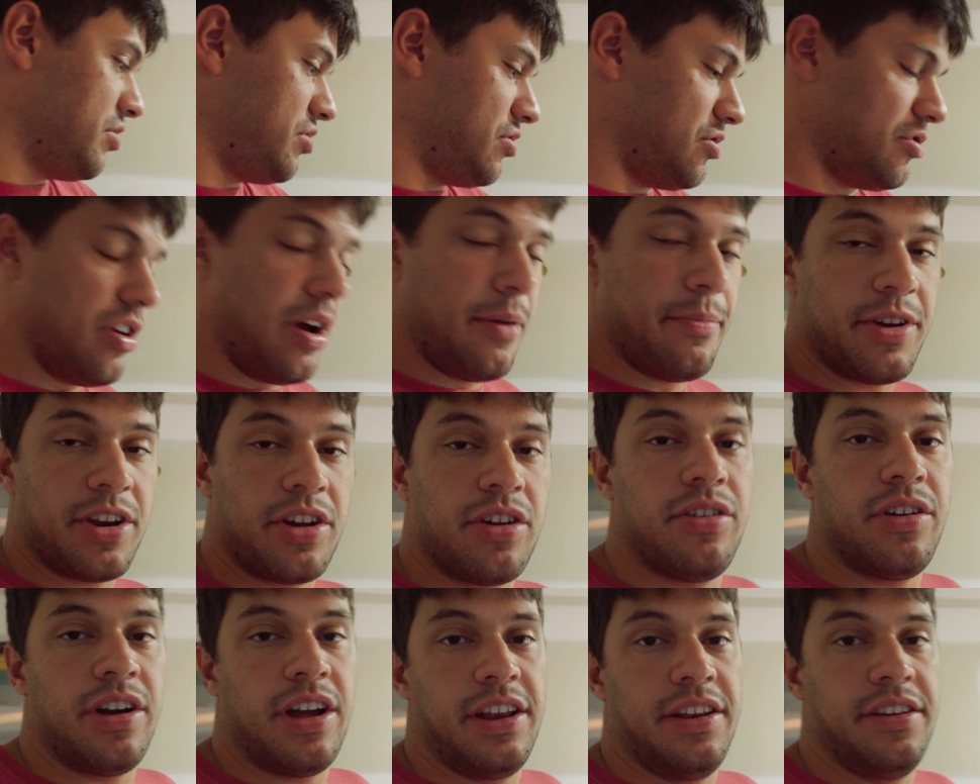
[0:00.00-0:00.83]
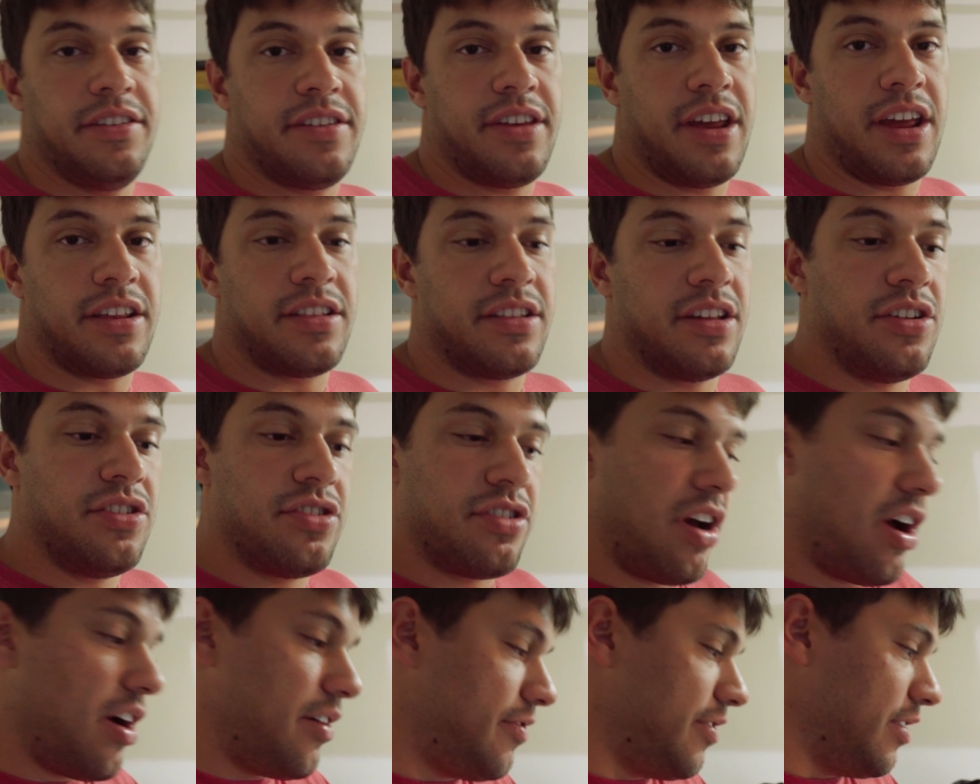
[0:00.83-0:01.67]
so I'm gonna go ahead and take these
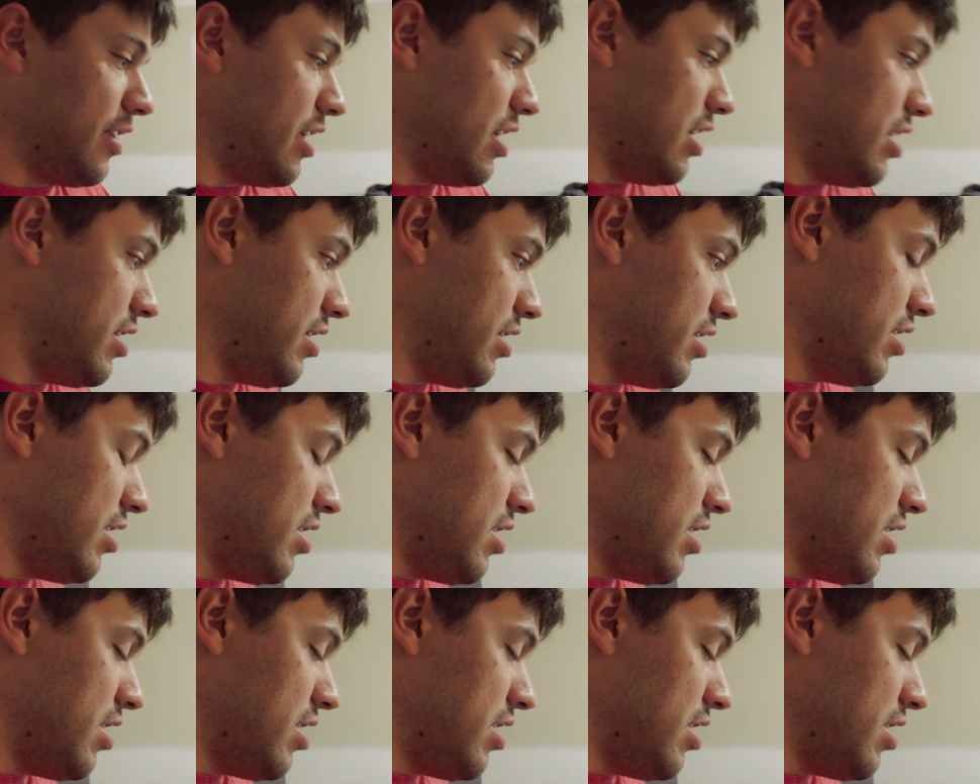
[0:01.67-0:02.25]
off again.